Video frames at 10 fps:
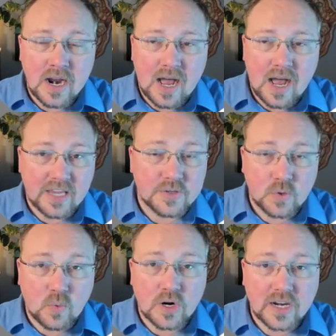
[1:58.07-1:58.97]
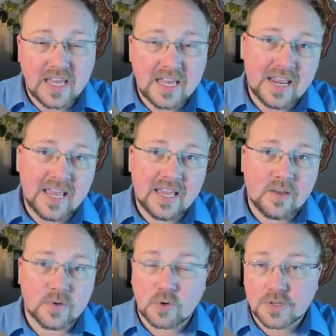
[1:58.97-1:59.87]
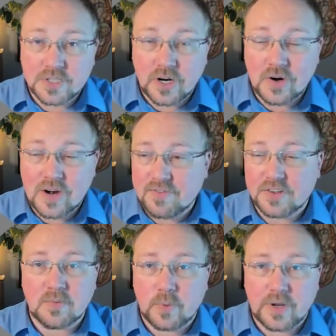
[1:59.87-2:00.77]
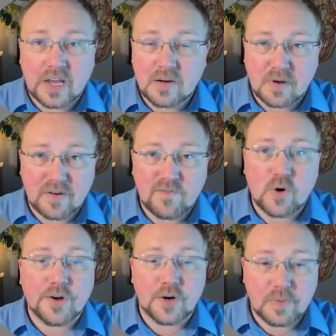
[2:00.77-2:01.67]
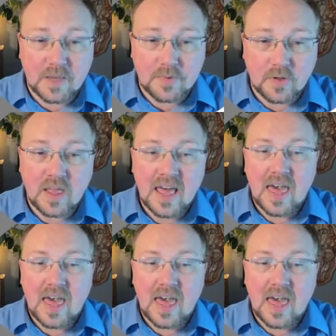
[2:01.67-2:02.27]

I used to work in a resort center, and every summer we'd hire about 400 people.